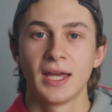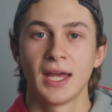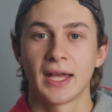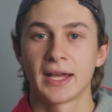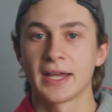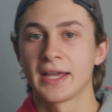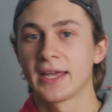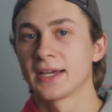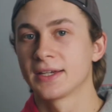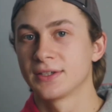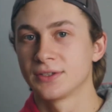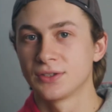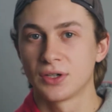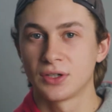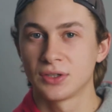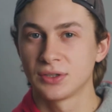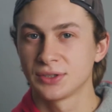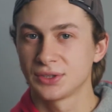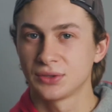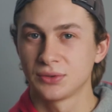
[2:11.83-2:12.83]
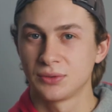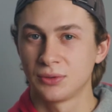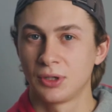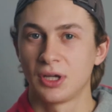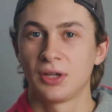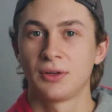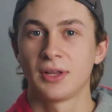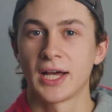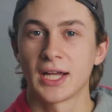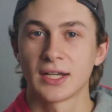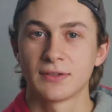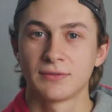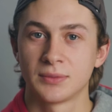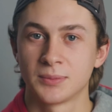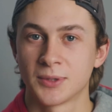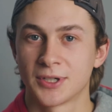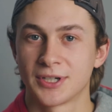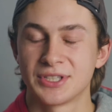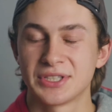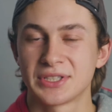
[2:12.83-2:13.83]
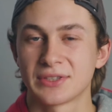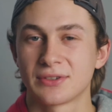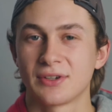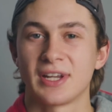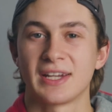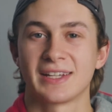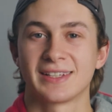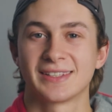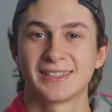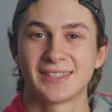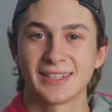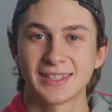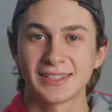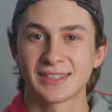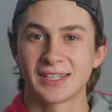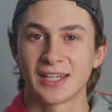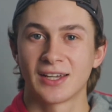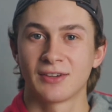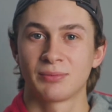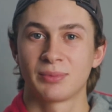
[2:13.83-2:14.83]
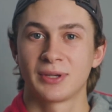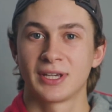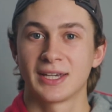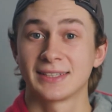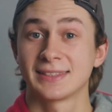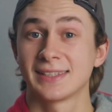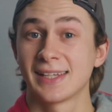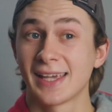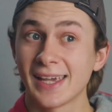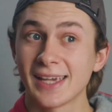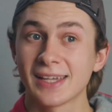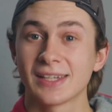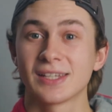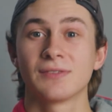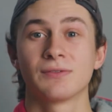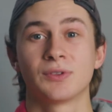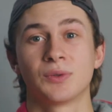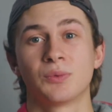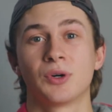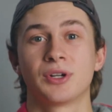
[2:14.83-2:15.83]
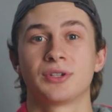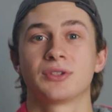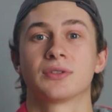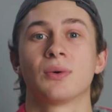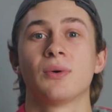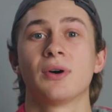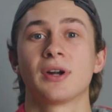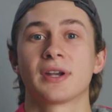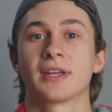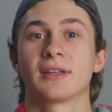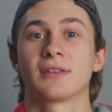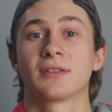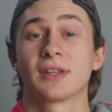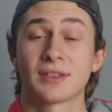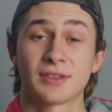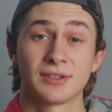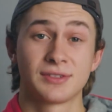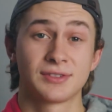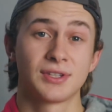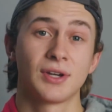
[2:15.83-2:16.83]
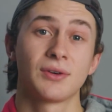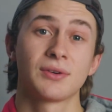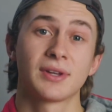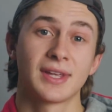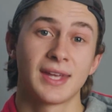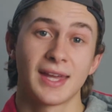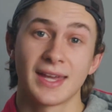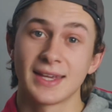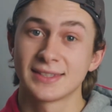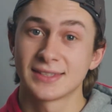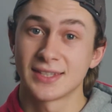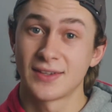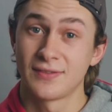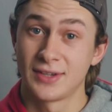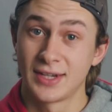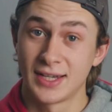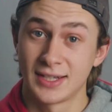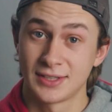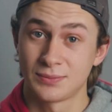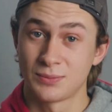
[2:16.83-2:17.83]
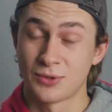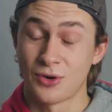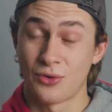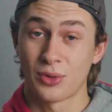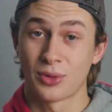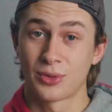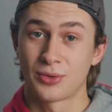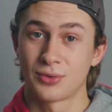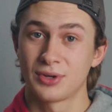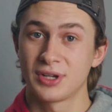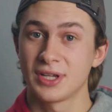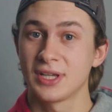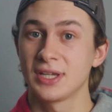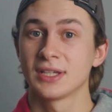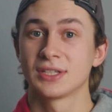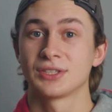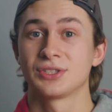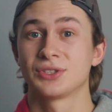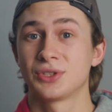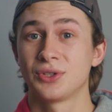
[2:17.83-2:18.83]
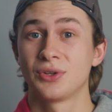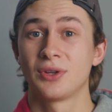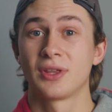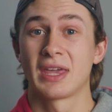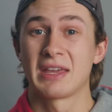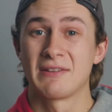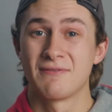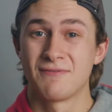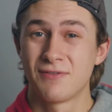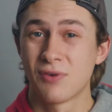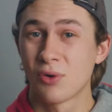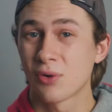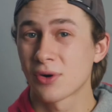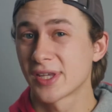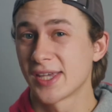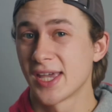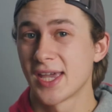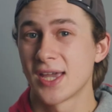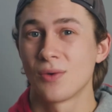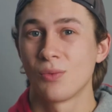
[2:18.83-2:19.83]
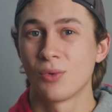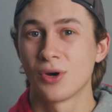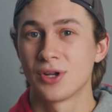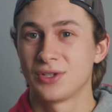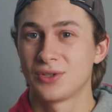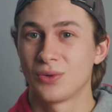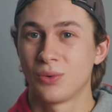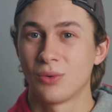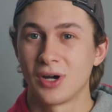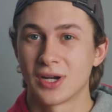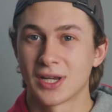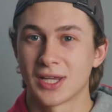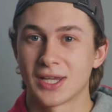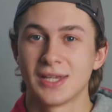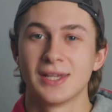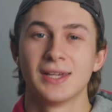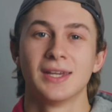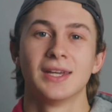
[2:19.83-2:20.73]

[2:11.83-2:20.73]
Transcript: and also a lot of them are integrating 60 FPS and even 120, like the Sony a7S Mark III is shooting in 4K 120.